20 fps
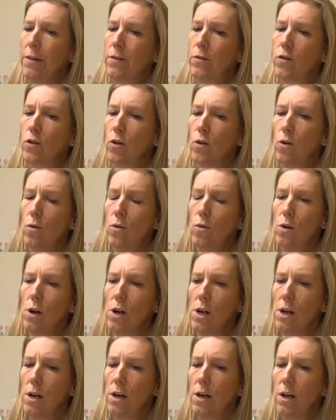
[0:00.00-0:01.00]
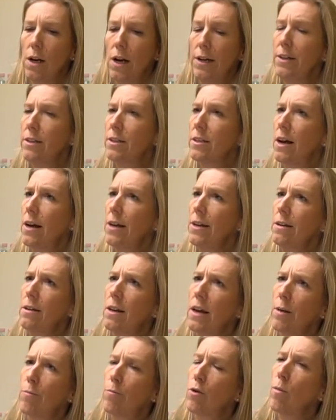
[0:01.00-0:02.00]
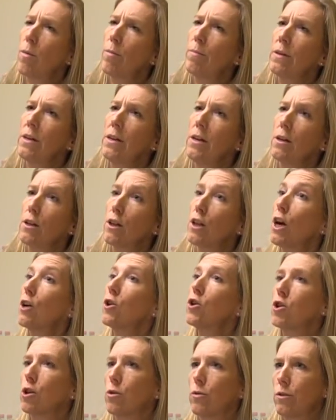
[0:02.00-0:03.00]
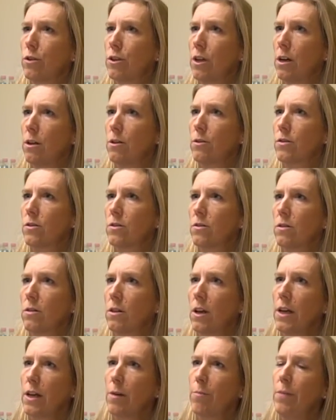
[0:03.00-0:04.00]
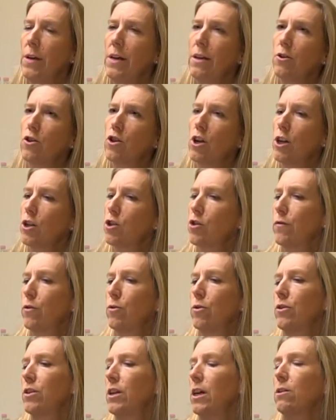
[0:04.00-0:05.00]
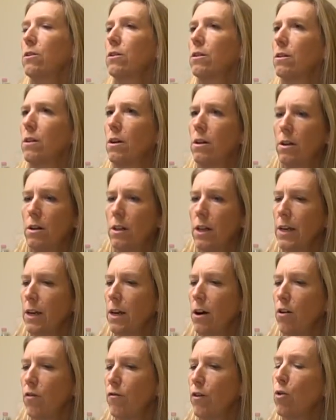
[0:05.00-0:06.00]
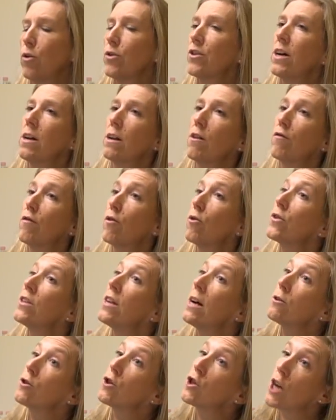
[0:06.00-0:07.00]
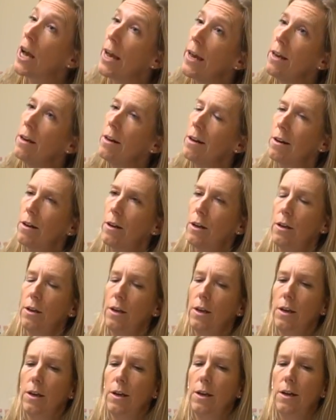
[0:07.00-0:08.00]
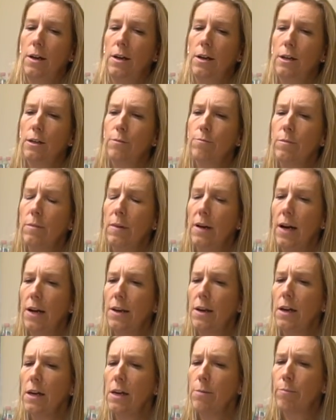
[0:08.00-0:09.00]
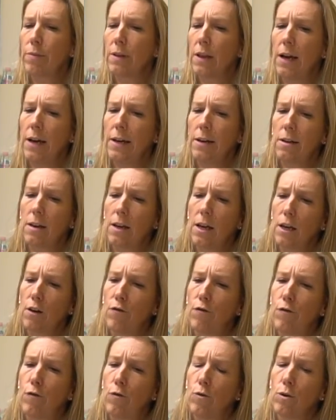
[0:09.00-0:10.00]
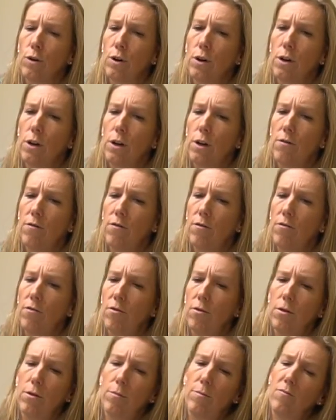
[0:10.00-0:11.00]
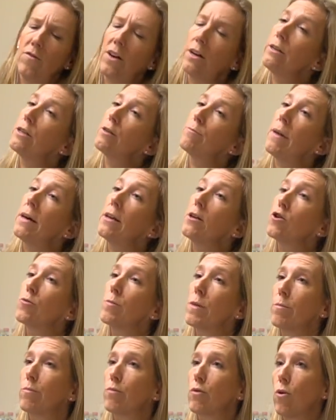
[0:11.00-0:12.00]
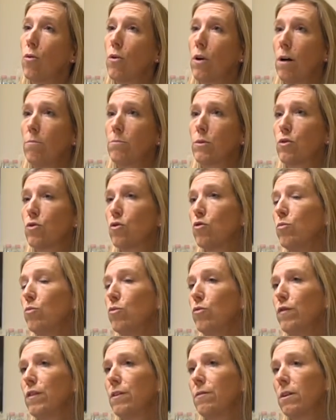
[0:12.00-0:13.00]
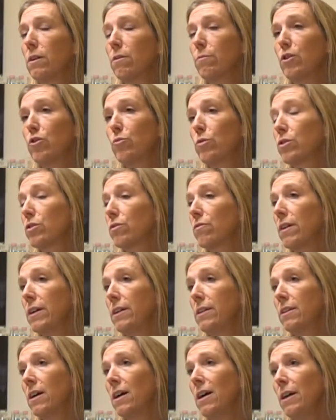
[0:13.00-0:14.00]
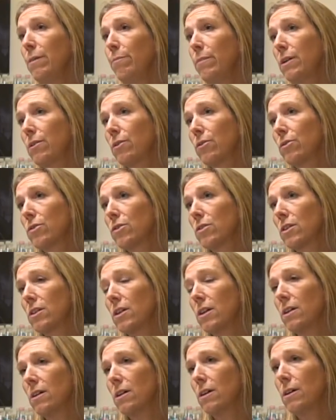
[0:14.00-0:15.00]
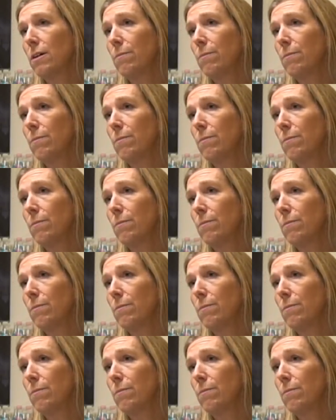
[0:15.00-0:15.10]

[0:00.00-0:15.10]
So I decided like probably larger hotels, like being in charge of a hotel, of a hotel chain. And I applied like for various management programs to move in there, which was a great time because